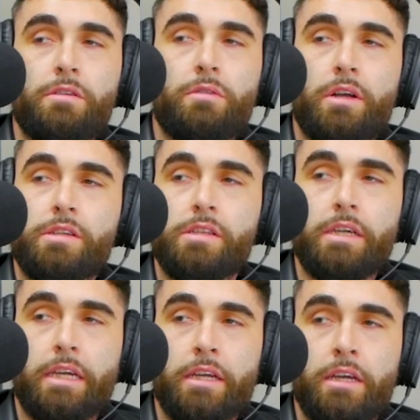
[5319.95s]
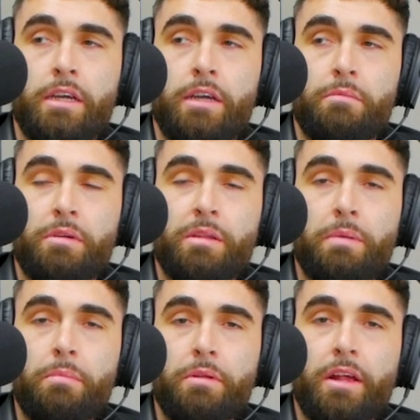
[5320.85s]
a nuanced thing. It's so weird. But the
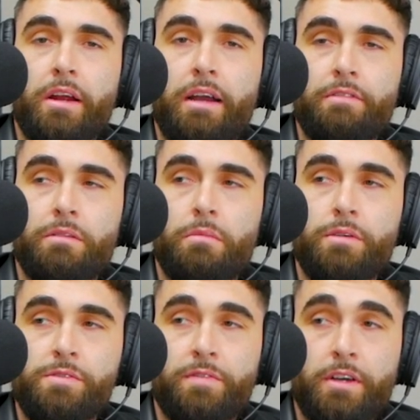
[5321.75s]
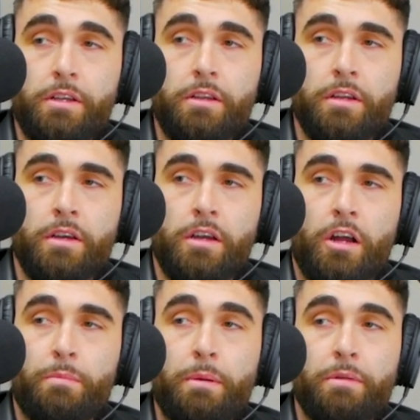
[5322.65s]
people that are having the most fun
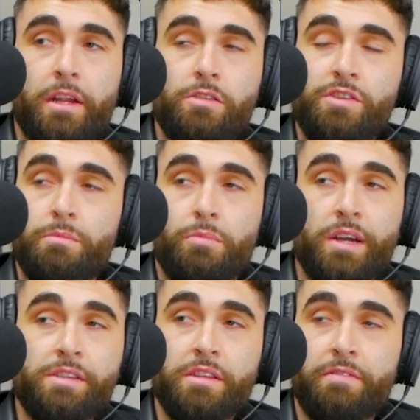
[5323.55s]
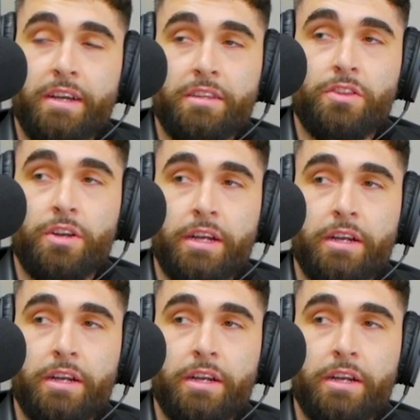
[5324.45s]
are people that are just embracing the fact that they're